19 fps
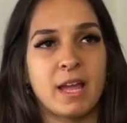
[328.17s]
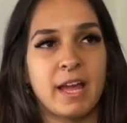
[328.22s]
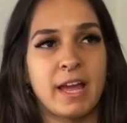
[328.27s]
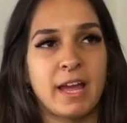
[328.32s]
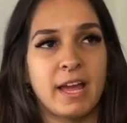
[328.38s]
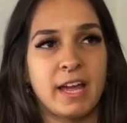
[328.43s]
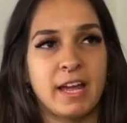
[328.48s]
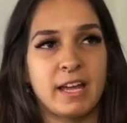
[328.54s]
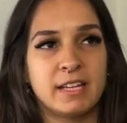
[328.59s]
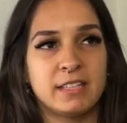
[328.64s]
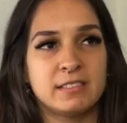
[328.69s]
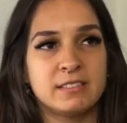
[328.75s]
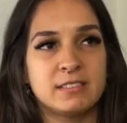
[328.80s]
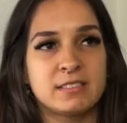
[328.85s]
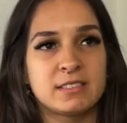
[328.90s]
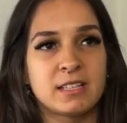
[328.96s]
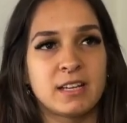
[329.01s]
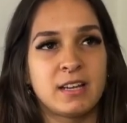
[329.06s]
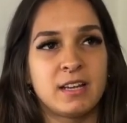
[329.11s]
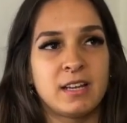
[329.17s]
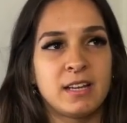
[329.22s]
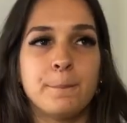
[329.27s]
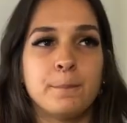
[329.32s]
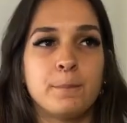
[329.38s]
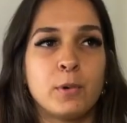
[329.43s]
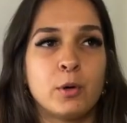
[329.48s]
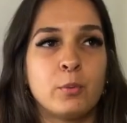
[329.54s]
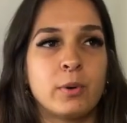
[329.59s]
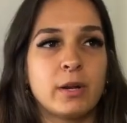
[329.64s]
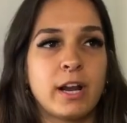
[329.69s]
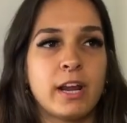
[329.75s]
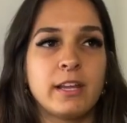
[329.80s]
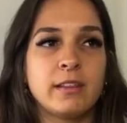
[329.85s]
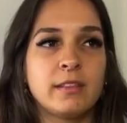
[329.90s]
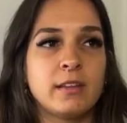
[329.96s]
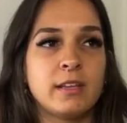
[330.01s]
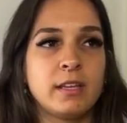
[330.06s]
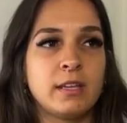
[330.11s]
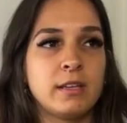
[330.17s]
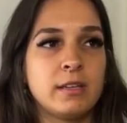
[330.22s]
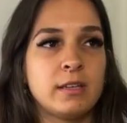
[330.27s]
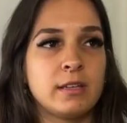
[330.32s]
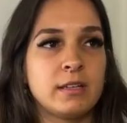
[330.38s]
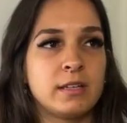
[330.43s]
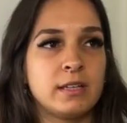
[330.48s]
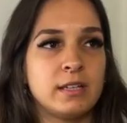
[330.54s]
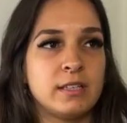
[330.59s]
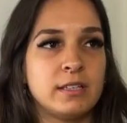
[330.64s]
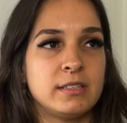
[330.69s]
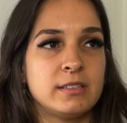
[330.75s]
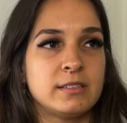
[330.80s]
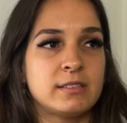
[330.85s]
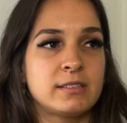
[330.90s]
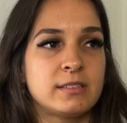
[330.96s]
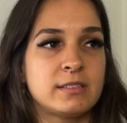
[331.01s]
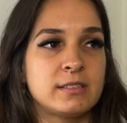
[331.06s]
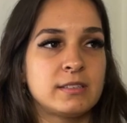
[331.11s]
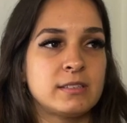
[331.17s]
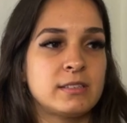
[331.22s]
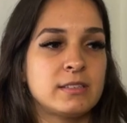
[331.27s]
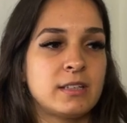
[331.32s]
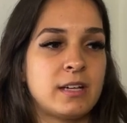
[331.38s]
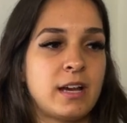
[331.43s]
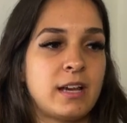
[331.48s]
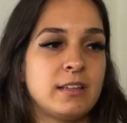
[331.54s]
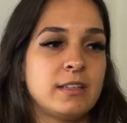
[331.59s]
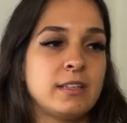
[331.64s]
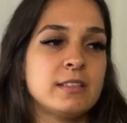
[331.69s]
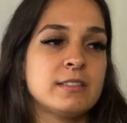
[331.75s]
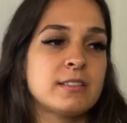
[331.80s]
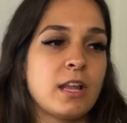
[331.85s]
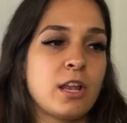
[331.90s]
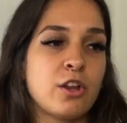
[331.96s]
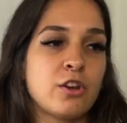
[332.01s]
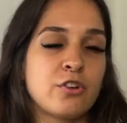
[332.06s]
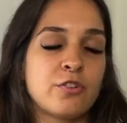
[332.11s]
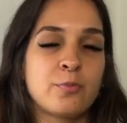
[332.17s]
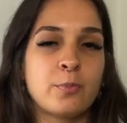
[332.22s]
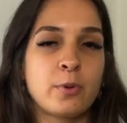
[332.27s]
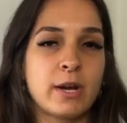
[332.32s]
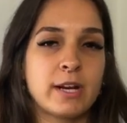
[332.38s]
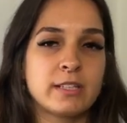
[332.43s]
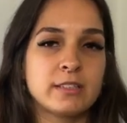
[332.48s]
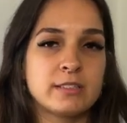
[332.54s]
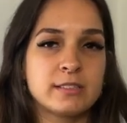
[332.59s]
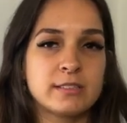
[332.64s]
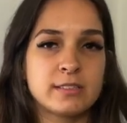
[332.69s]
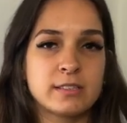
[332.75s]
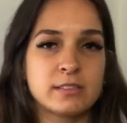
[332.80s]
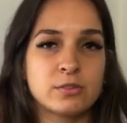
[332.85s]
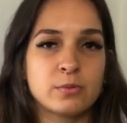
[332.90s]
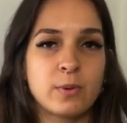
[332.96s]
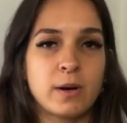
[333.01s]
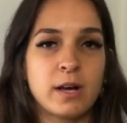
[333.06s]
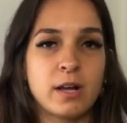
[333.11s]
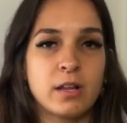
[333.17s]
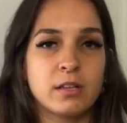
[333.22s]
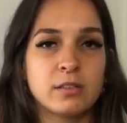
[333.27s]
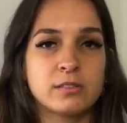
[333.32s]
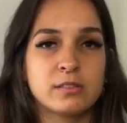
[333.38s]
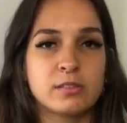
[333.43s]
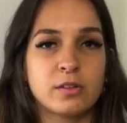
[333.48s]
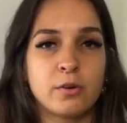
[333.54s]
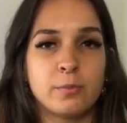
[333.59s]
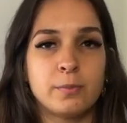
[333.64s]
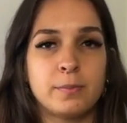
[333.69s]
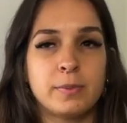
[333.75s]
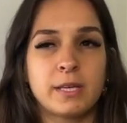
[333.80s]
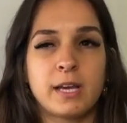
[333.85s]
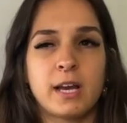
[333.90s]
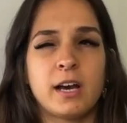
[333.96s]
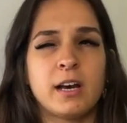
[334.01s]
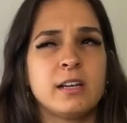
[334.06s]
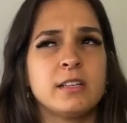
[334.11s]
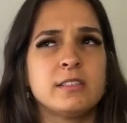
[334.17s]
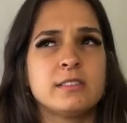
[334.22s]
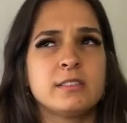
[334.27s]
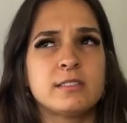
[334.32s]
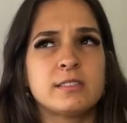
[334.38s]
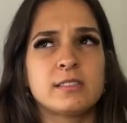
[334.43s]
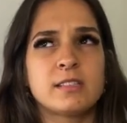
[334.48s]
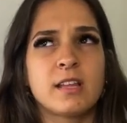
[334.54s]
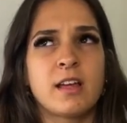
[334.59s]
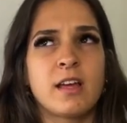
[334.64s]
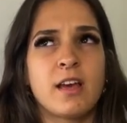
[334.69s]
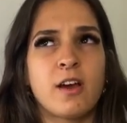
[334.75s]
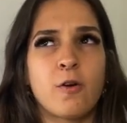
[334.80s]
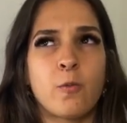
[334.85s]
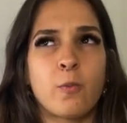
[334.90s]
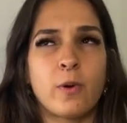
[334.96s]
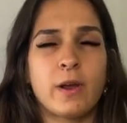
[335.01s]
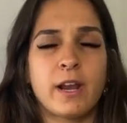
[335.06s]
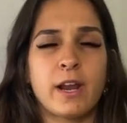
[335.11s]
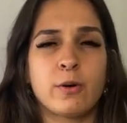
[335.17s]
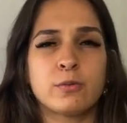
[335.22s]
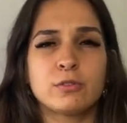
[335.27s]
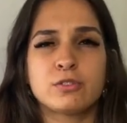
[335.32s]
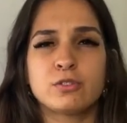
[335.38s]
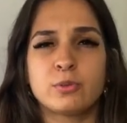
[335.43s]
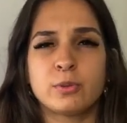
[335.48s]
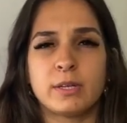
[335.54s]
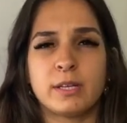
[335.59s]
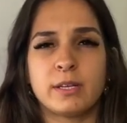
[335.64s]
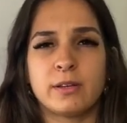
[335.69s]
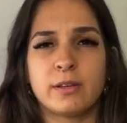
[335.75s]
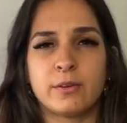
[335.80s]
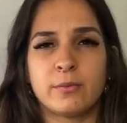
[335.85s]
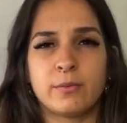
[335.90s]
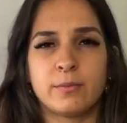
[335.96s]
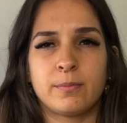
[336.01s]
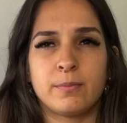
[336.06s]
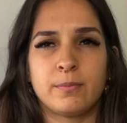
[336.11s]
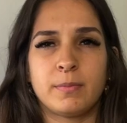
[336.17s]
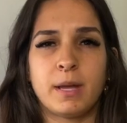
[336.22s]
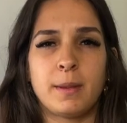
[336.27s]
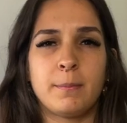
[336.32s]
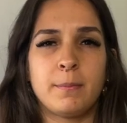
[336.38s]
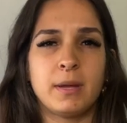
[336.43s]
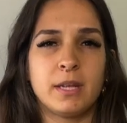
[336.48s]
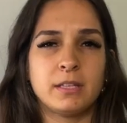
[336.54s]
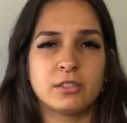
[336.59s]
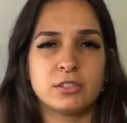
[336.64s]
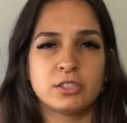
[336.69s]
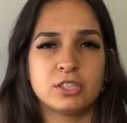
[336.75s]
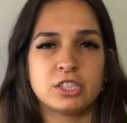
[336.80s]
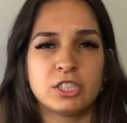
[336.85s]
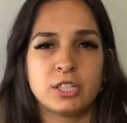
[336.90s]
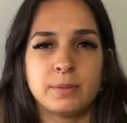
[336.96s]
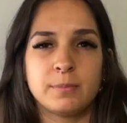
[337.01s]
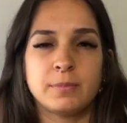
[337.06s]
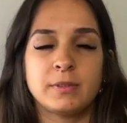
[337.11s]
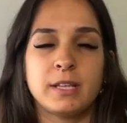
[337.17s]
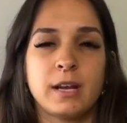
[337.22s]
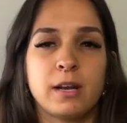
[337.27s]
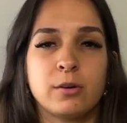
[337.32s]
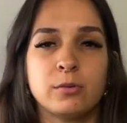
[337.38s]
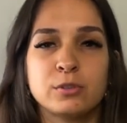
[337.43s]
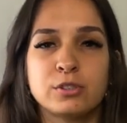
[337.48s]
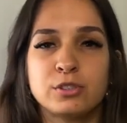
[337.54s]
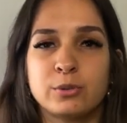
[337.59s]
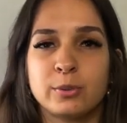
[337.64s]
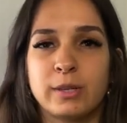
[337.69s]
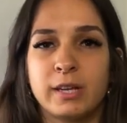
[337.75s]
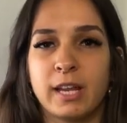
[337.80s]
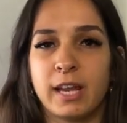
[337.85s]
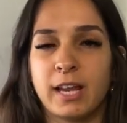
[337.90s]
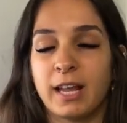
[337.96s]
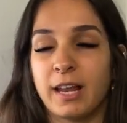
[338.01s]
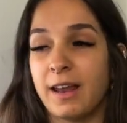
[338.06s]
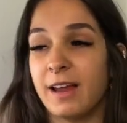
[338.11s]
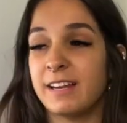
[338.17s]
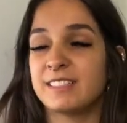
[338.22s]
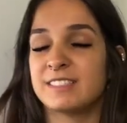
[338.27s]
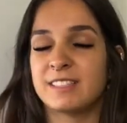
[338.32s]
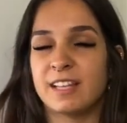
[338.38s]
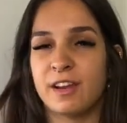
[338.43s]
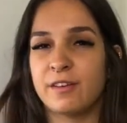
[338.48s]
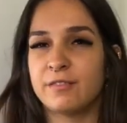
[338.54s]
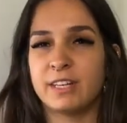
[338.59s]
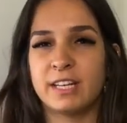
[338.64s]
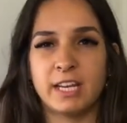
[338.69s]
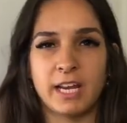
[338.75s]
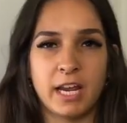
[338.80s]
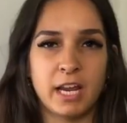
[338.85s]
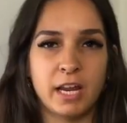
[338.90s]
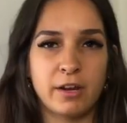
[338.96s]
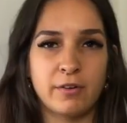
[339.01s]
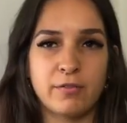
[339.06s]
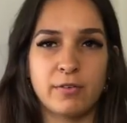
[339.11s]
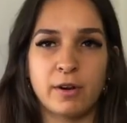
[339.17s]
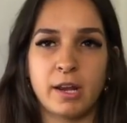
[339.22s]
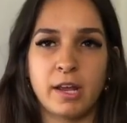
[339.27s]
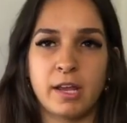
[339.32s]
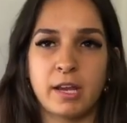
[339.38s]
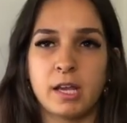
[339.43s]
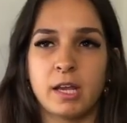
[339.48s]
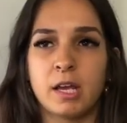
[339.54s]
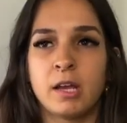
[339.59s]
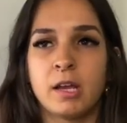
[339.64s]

And but what I think is it's a lot of practice as well. So because when I was doing my mentorship, that I was doing like clients every day for like